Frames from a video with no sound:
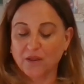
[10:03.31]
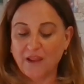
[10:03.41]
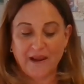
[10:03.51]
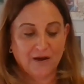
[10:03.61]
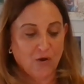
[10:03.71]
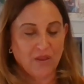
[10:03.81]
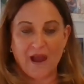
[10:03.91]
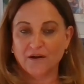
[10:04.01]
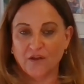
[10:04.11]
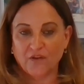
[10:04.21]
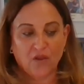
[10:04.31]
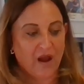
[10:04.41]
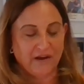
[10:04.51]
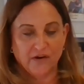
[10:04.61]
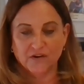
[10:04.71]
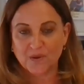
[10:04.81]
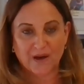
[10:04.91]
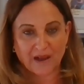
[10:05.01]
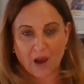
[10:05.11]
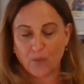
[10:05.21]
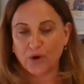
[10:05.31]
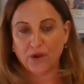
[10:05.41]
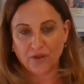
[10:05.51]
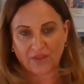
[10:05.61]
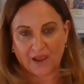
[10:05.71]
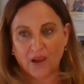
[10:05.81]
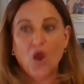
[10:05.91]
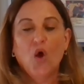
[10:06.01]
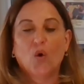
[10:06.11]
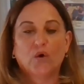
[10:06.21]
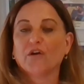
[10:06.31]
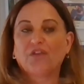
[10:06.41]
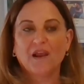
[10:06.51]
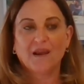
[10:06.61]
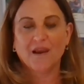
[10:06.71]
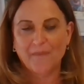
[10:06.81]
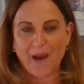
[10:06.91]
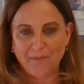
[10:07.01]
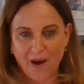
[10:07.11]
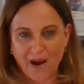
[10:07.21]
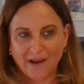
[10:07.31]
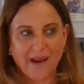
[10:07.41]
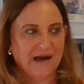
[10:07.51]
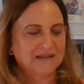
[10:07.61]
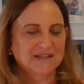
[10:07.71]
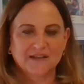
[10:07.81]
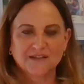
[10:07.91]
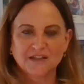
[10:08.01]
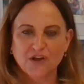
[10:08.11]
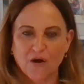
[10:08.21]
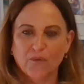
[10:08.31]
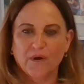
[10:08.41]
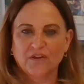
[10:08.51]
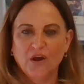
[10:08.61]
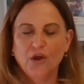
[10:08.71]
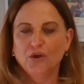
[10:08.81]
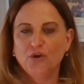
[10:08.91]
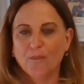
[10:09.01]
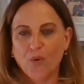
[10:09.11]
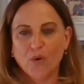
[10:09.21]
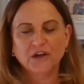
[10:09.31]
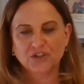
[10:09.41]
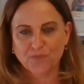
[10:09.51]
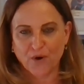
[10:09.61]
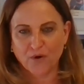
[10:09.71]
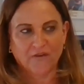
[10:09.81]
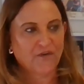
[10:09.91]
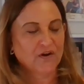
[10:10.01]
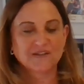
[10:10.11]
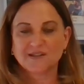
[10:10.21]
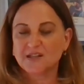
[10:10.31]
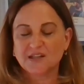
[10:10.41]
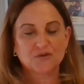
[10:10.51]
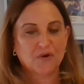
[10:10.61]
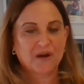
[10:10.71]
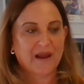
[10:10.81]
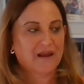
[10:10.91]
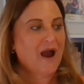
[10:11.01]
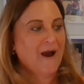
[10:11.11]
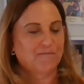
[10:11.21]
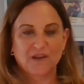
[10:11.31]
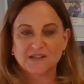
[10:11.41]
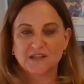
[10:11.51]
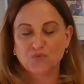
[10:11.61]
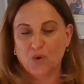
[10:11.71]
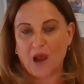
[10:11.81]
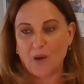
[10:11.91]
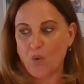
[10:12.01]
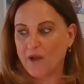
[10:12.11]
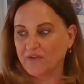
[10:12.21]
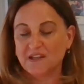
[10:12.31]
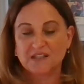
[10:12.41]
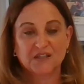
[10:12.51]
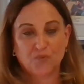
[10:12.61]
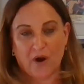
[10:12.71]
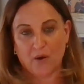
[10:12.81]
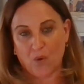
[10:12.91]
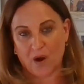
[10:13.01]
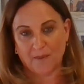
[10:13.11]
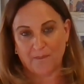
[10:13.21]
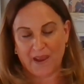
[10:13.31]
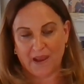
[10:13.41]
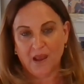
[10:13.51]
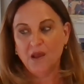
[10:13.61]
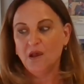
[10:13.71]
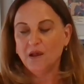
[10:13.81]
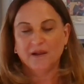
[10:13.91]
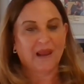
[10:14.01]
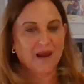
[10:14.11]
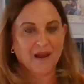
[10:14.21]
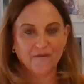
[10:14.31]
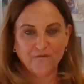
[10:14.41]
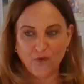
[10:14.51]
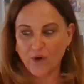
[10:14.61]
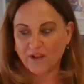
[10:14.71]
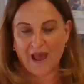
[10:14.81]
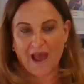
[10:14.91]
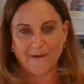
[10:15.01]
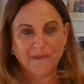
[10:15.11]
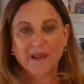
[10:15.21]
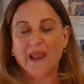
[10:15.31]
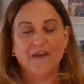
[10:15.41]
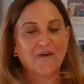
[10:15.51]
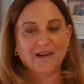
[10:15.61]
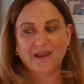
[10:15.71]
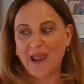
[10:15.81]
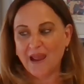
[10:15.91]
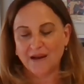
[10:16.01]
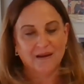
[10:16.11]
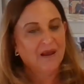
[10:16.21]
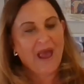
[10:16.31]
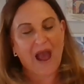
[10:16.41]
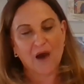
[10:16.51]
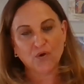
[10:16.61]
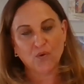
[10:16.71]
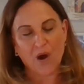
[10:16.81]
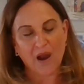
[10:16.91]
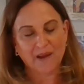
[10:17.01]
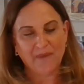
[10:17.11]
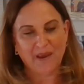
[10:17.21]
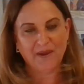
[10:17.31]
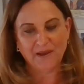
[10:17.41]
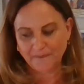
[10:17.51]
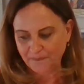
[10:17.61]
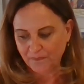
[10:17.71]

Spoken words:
lay it all out on the line. Here's what I got. What do you think? Or you're thinking about buying a house, consult with your mortgage broker first. This is what I got. This is what I want. This is where I want to be. Can I afford that? If I can't, how do I maybe